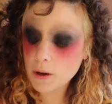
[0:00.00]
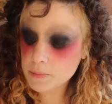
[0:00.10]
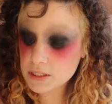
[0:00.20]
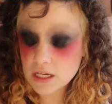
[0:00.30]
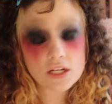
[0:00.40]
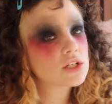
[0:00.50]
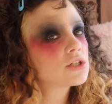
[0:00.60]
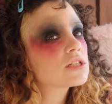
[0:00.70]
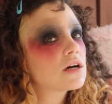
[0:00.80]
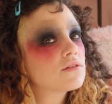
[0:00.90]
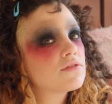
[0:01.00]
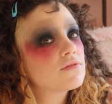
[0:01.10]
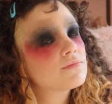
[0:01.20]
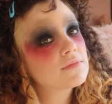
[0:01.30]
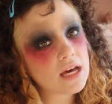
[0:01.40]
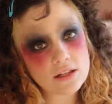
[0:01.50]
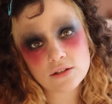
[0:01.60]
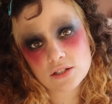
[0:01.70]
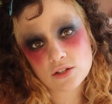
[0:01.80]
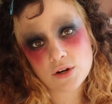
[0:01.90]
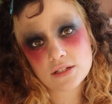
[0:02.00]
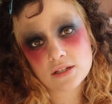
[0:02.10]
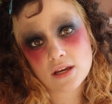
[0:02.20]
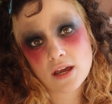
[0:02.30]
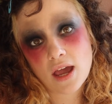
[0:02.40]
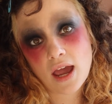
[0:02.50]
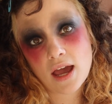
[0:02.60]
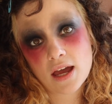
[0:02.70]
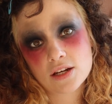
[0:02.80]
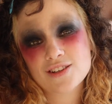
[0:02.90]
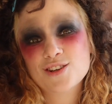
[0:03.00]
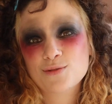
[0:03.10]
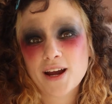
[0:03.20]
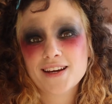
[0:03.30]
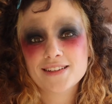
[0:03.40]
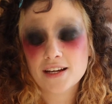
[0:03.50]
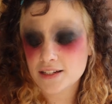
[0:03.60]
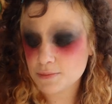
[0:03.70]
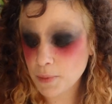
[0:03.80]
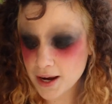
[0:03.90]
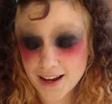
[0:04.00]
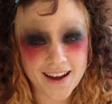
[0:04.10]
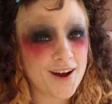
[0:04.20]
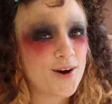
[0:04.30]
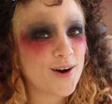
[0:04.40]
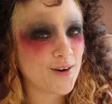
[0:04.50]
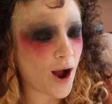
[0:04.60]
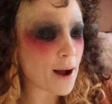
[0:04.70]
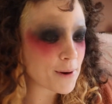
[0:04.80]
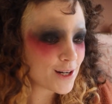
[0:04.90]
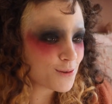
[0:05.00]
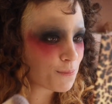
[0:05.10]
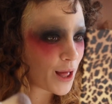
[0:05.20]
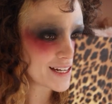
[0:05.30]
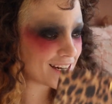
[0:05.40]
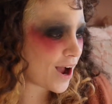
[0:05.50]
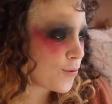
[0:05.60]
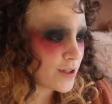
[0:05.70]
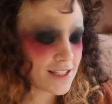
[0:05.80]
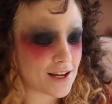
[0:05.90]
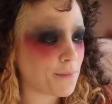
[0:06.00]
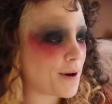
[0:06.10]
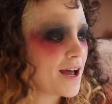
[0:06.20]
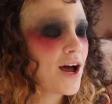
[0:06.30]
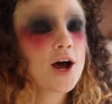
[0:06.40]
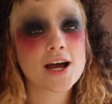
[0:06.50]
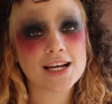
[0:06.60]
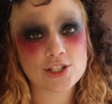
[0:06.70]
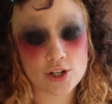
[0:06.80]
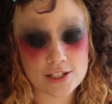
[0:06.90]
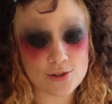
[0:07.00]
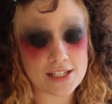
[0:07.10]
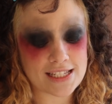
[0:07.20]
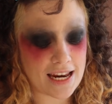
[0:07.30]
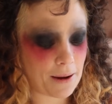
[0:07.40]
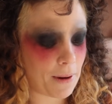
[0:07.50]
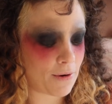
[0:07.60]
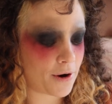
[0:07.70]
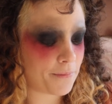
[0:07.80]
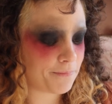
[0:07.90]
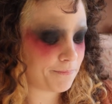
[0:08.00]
might be saying to yourself, that looks crazy, and you're right, it does. But I'm gonna blend it out with some translucent setting powder.